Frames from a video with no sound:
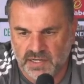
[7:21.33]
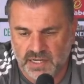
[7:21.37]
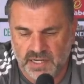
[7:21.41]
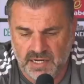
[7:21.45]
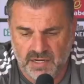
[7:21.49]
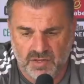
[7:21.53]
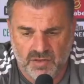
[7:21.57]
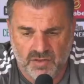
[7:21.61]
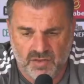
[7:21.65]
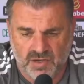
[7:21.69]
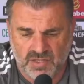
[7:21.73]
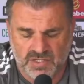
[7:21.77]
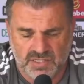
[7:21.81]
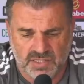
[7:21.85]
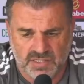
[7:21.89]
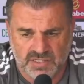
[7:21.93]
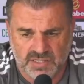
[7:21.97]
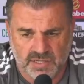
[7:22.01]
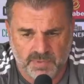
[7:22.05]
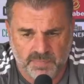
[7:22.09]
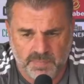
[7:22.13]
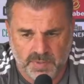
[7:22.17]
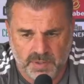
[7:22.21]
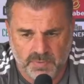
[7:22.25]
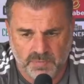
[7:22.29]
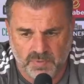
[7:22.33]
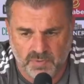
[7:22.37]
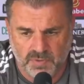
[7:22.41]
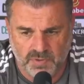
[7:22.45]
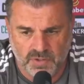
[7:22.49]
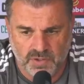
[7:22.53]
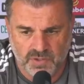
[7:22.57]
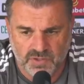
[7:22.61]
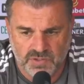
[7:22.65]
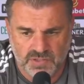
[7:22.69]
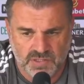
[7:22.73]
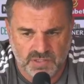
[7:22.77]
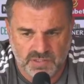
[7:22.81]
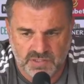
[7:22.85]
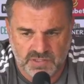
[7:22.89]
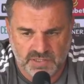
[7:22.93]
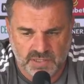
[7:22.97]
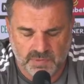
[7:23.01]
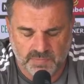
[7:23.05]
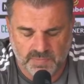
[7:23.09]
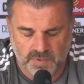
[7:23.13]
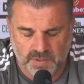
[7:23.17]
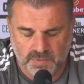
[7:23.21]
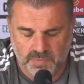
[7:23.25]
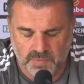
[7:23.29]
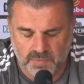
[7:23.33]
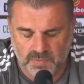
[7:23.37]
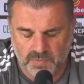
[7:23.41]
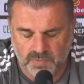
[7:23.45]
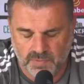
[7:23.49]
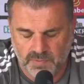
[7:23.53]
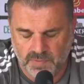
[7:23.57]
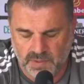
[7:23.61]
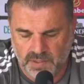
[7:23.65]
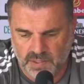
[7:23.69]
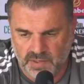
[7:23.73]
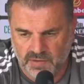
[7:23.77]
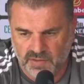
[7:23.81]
And like I said, some people use it, and some people